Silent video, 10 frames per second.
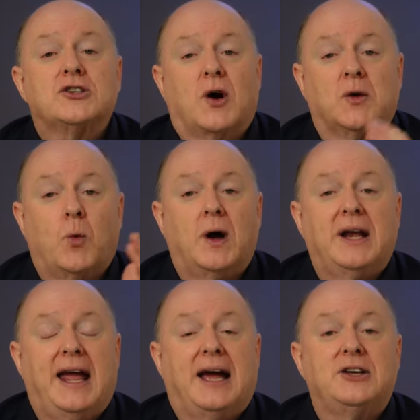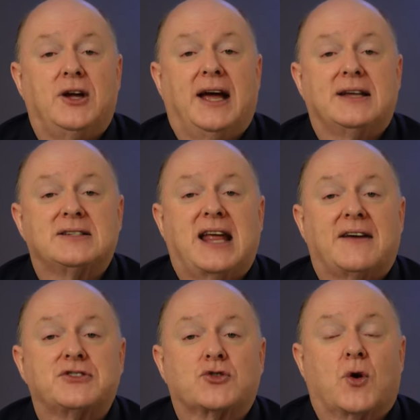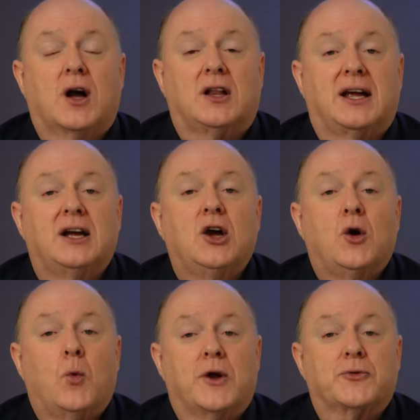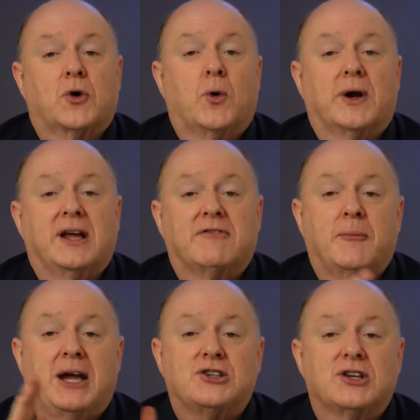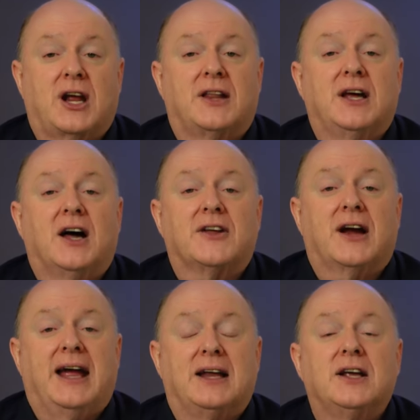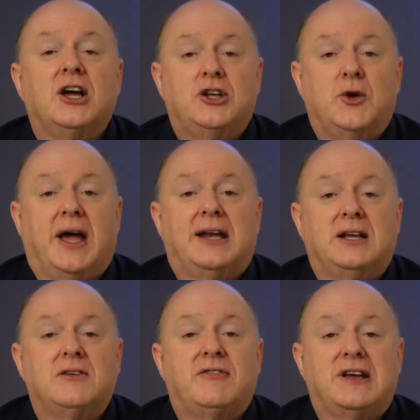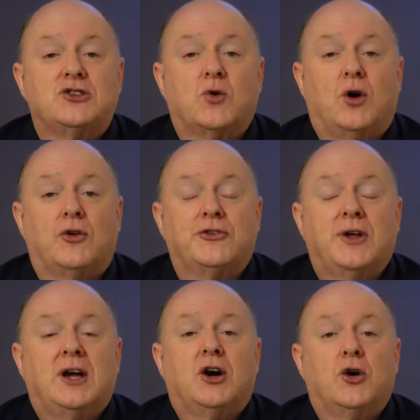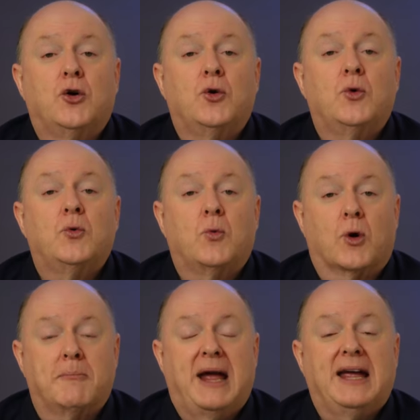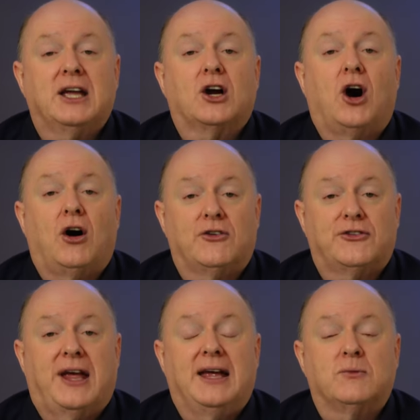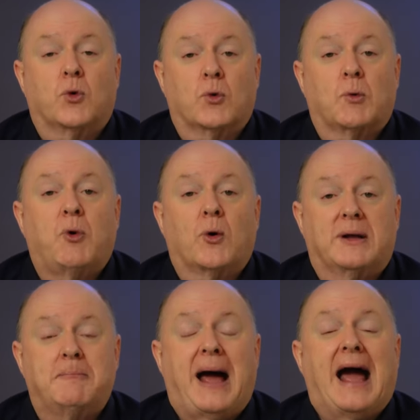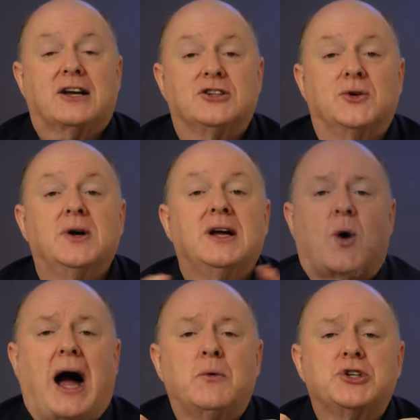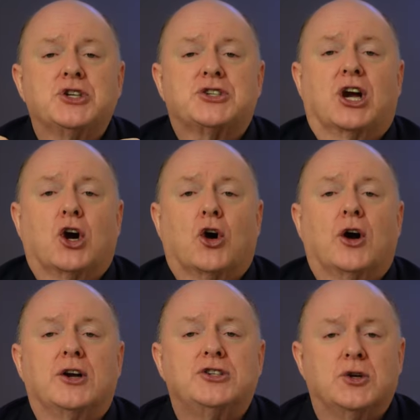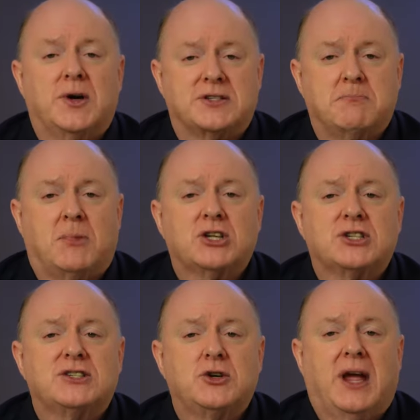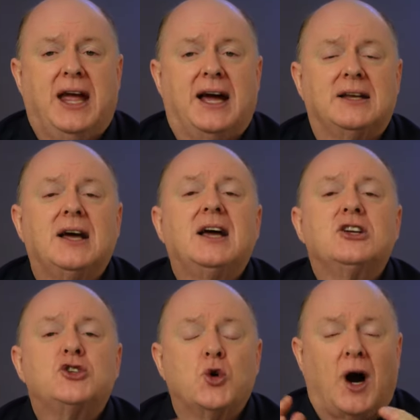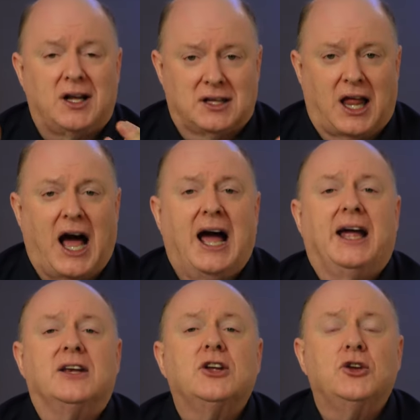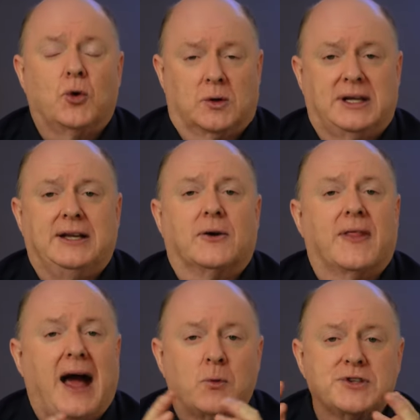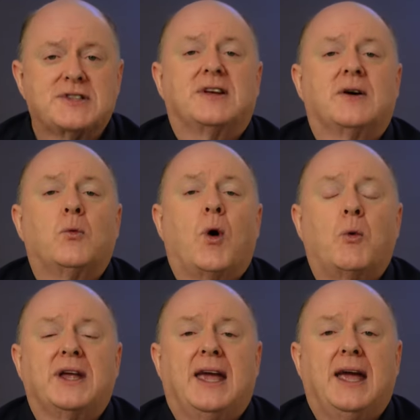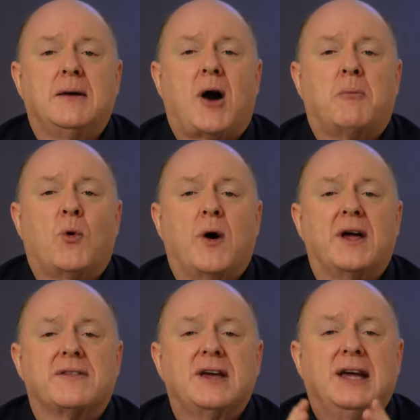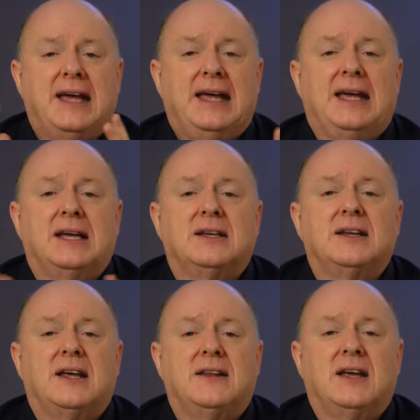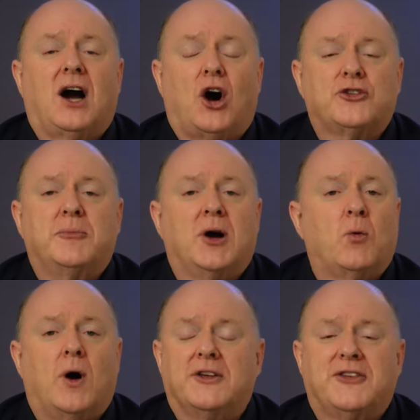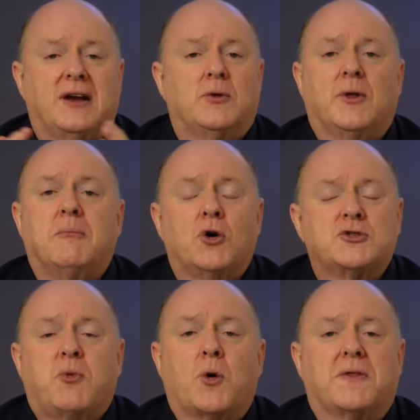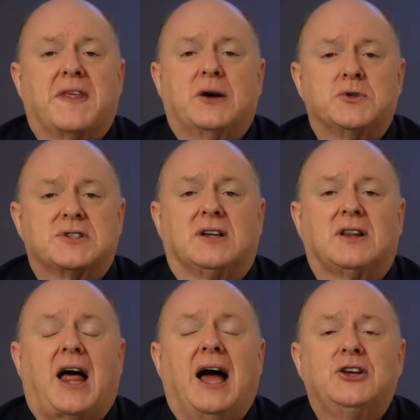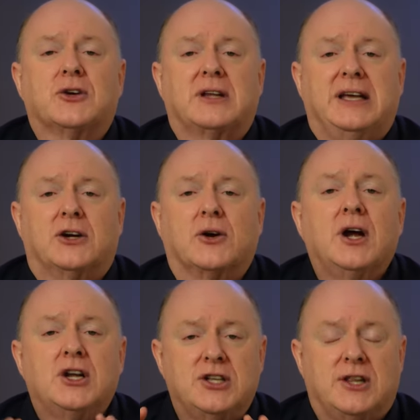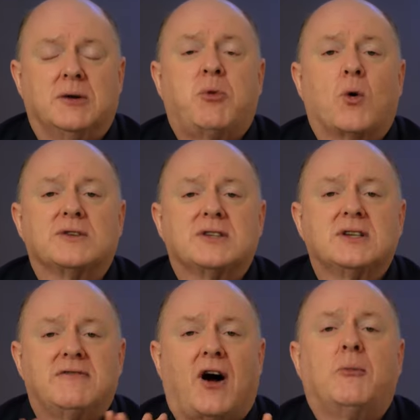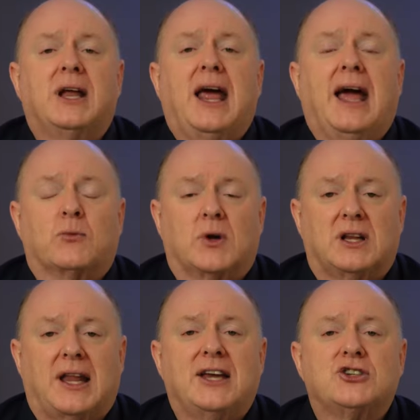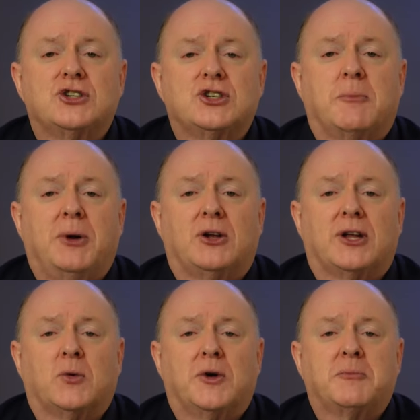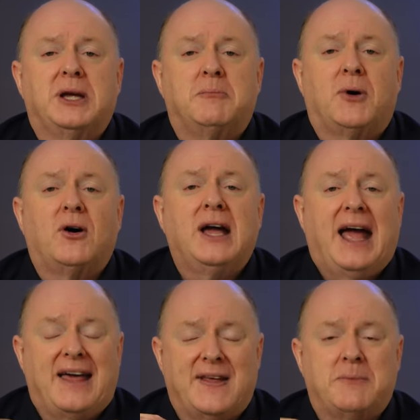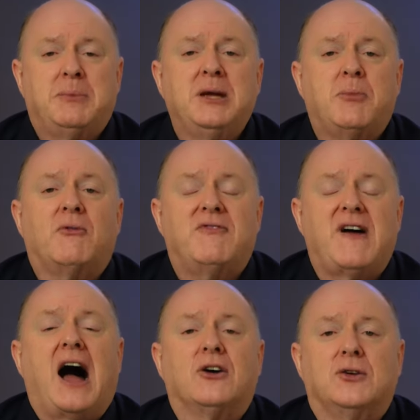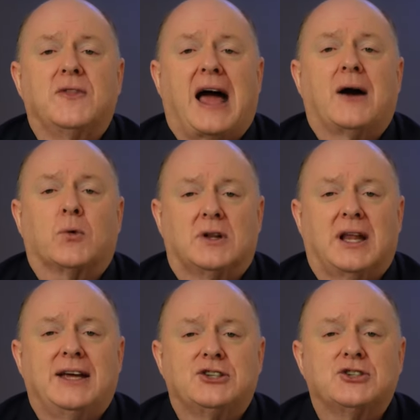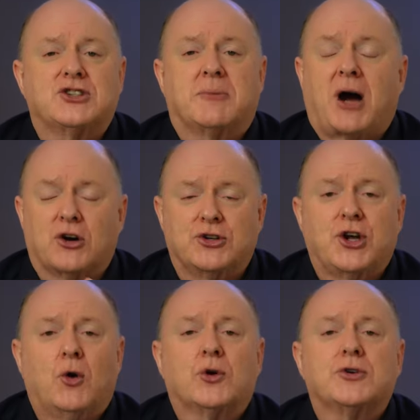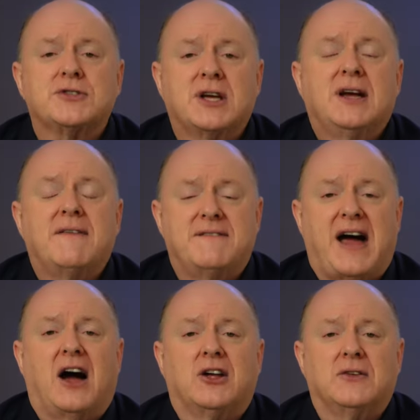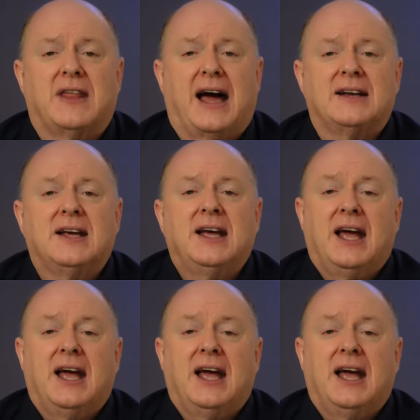So on one hand, you had staff struggling with recording information. On the other hand, you had individuals who were making calls and were reporting back to. So I would just encourage you as much as you can to align your leader. That was the what we came up with in, in the ultimate was that it, the most important thing was to align your leader to the importance of development and relationship building with people, and that people value that relationship. Our donors value that.